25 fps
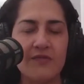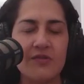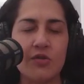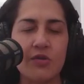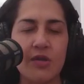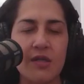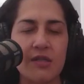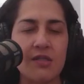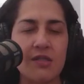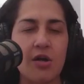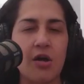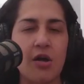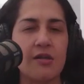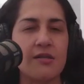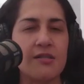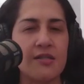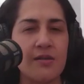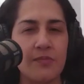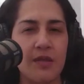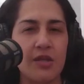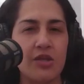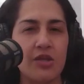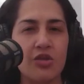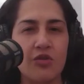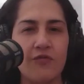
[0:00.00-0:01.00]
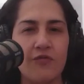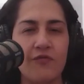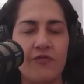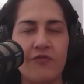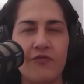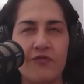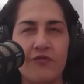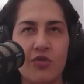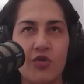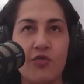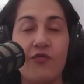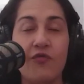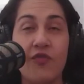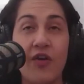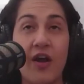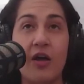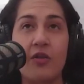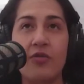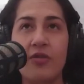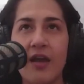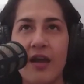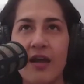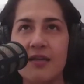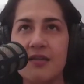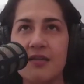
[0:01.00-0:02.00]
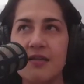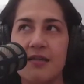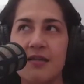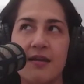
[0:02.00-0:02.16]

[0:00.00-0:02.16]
So that's awesome that you found that.